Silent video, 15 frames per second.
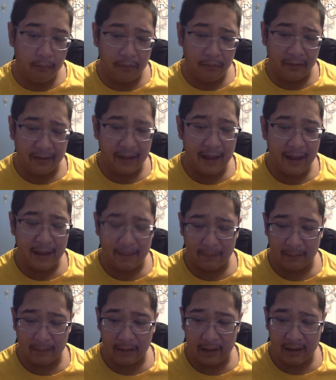game
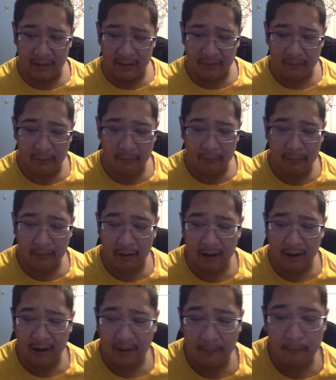in terms
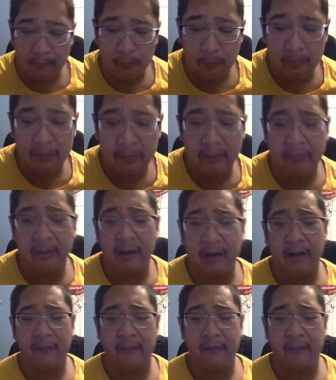of the